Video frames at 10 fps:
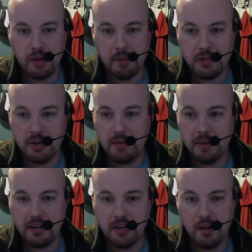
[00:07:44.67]
I might try to
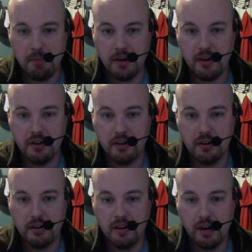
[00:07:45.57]
make a
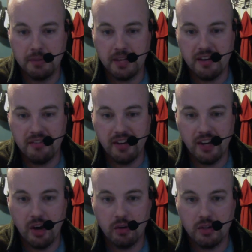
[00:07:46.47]
better updated
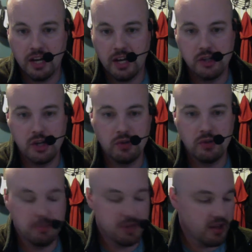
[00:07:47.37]
video to kind of show some of